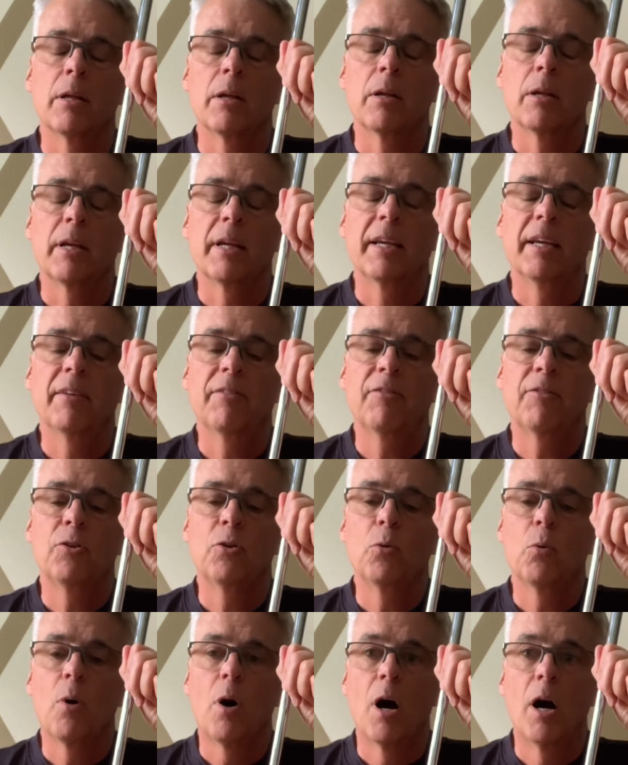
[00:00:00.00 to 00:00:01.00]
If
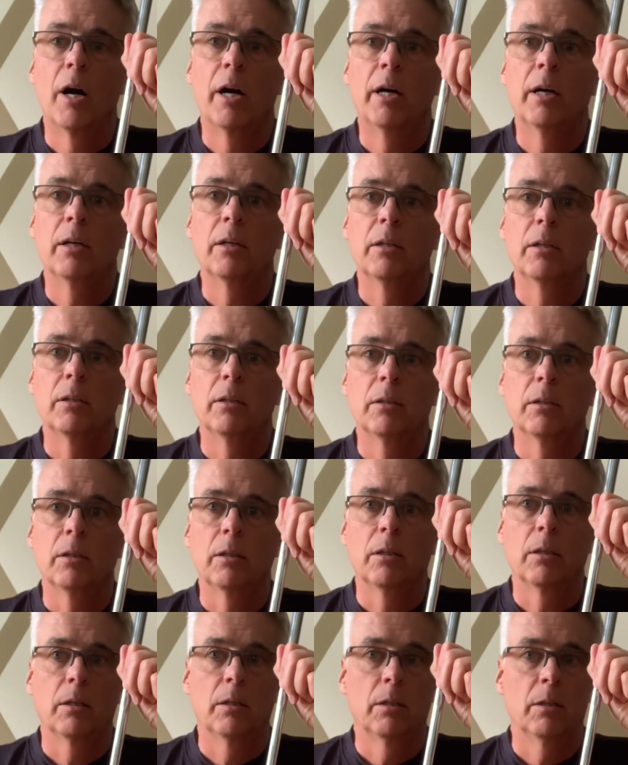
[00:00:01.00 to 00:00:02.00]
you are
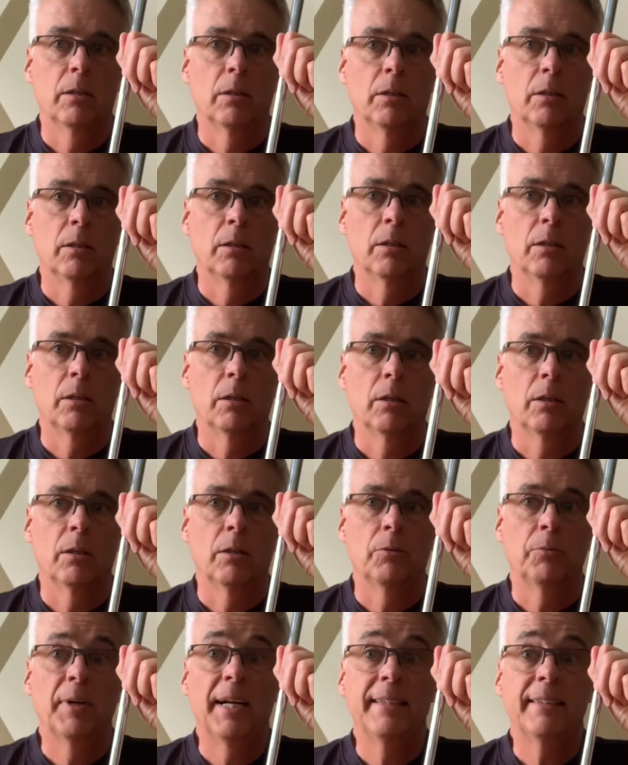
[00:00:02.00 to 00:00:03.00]
a
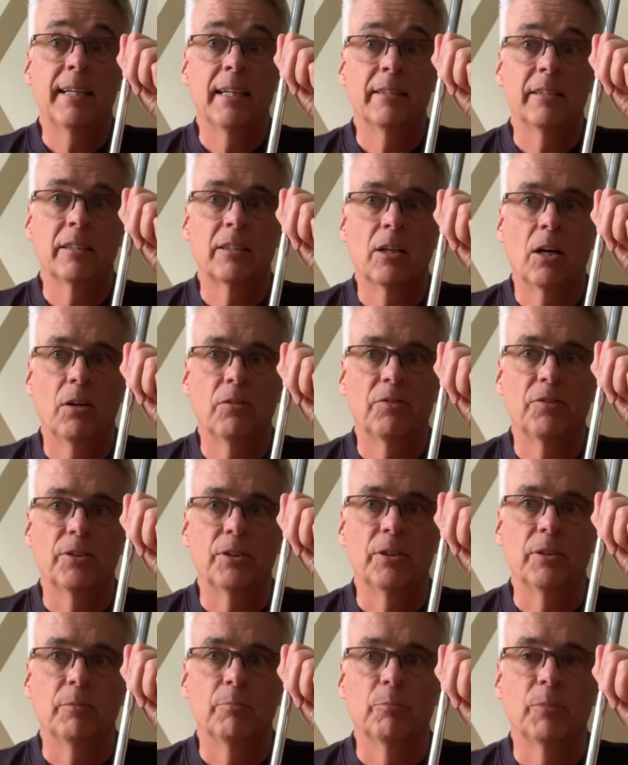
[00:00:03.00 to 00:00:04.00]
right-handed
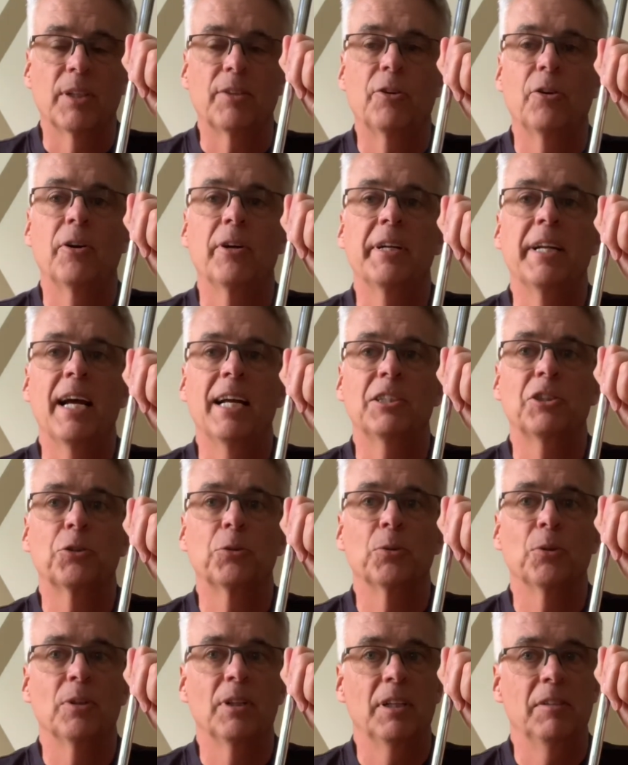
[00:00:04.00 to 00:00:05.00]
golfer, but you're a
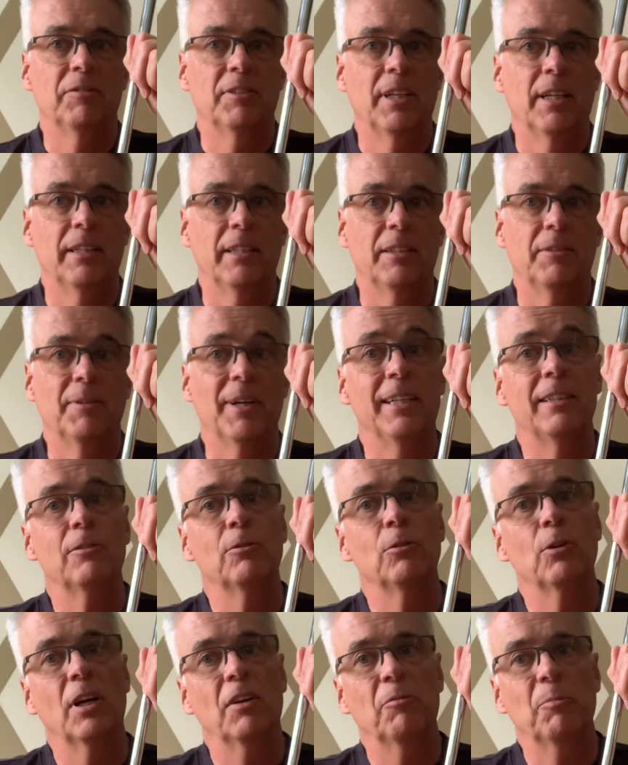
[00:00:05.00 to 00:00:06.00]
natural left-handed, right?
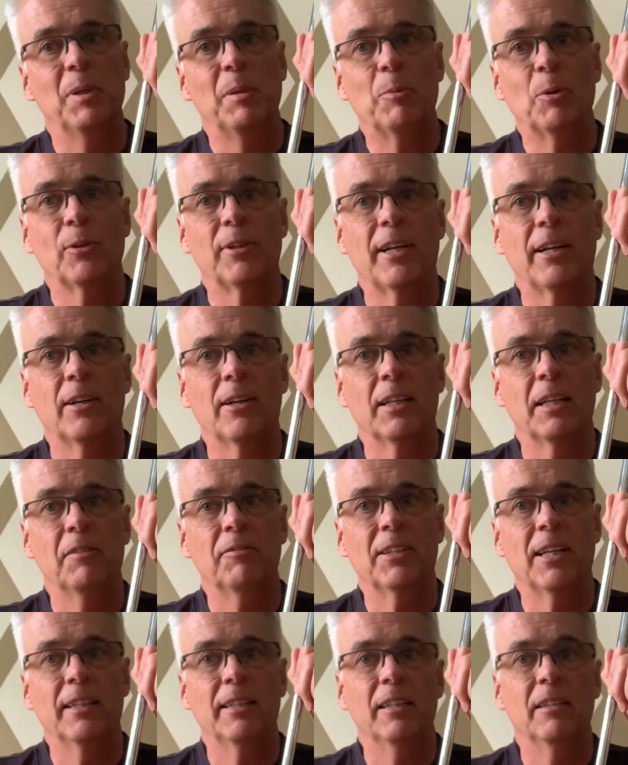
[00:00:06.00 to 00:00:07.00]
You have people that are
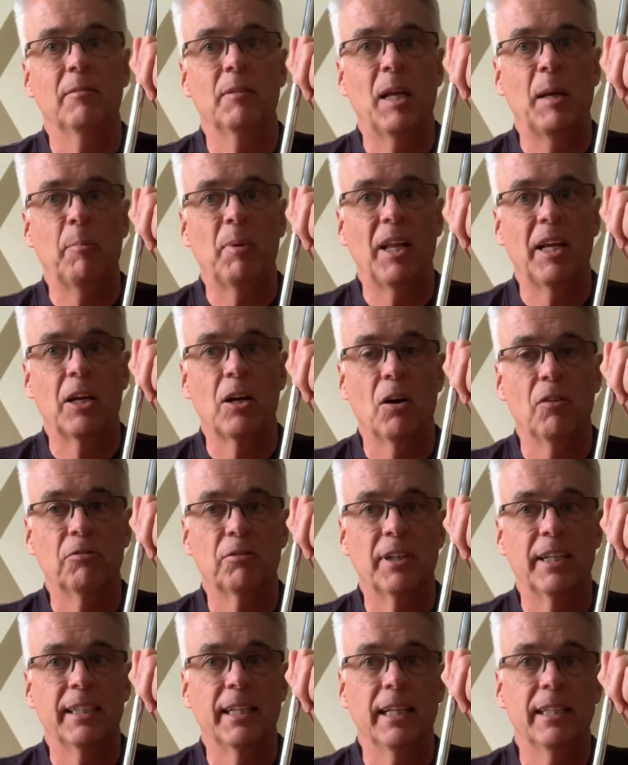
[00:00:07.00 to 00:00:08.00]
left-handed, they play golf
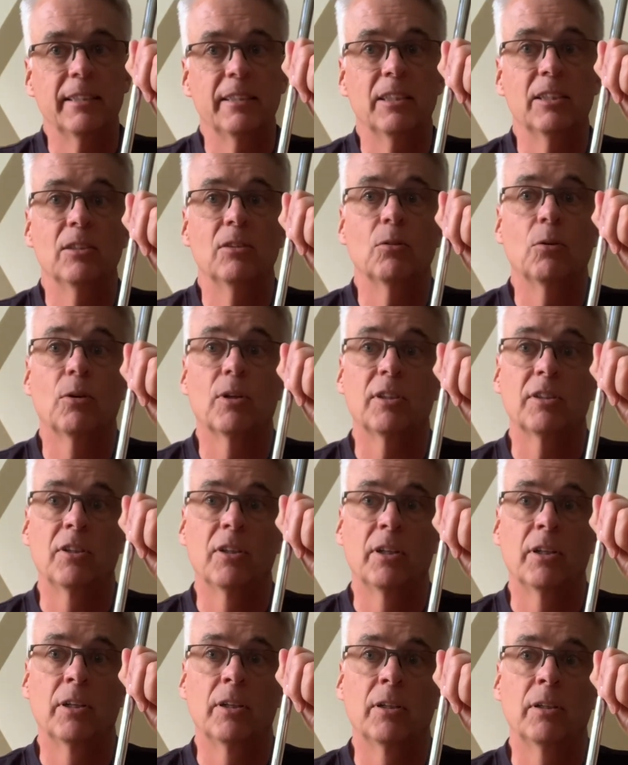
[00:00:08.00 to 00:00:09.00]
right-handed, or
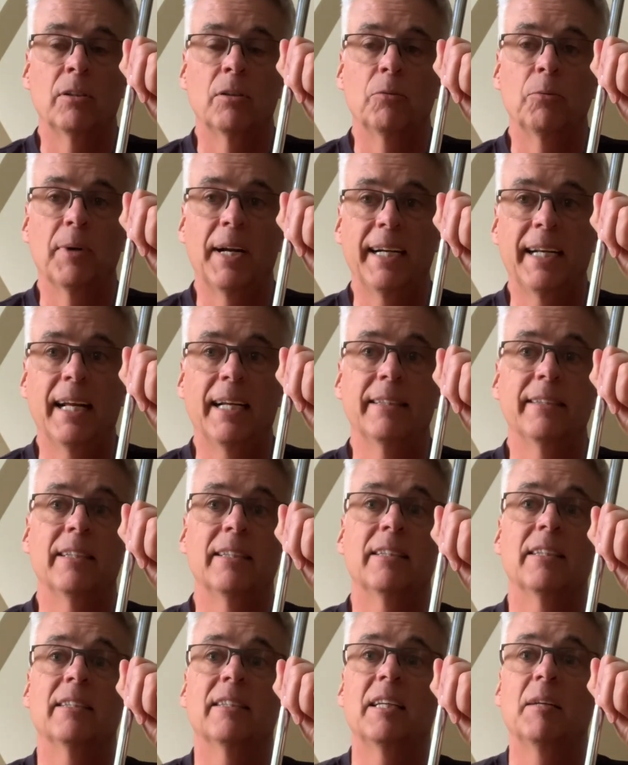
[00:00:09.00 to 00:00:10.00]
they're right-handed
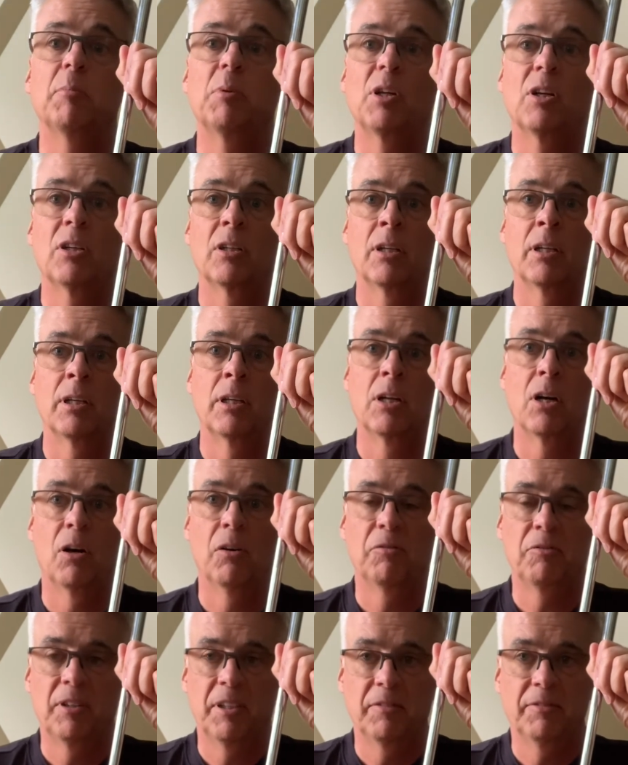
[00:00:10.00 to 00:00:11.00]
and they play
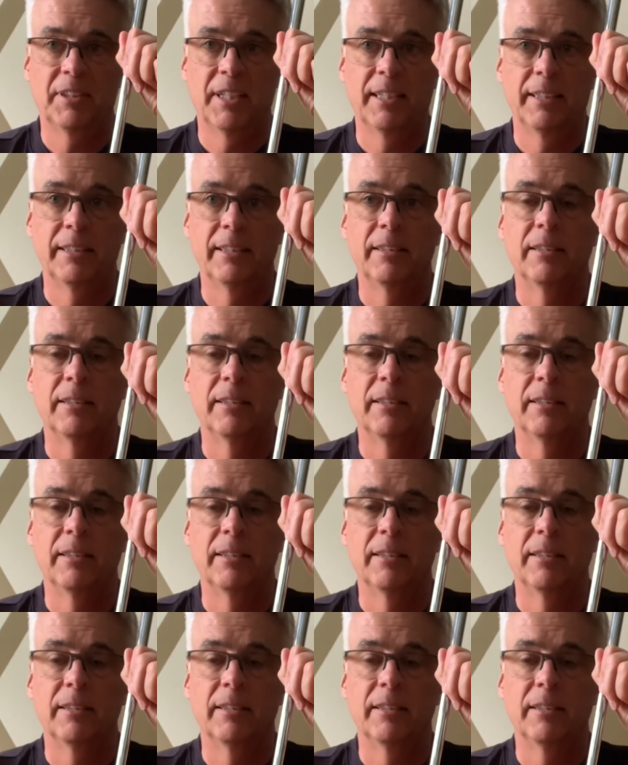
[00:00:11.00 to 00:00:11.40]
golf left-handed.